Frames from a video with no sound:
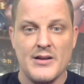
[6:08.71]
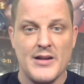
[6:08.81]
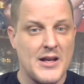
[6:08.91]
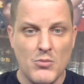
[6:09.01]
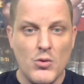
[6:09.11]

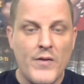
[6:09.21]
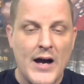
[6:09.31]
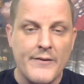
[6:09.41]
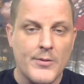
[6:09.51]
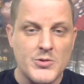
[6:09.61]
They can move
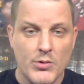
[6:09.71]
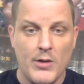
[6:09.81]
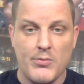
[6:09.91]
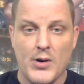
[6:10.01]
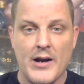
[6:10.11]
on from
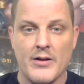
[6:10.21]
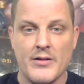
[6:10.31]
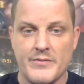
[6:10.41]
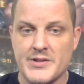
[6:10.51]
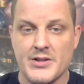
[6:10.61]
Terrell Pryor.
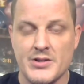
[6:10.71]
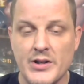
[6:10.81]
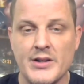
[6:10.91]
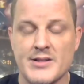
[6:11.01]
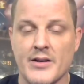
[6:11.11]
That was the
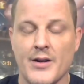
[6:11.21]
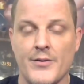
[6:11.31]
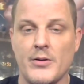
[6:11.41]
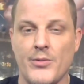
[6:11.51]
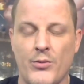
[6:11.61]
genius of
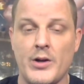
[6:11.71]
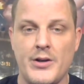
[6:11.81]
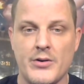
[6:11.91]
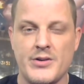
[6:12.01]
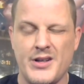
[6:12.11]
giving him the
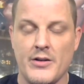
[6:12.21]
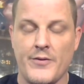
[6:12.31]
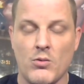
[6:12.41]
one-year deal.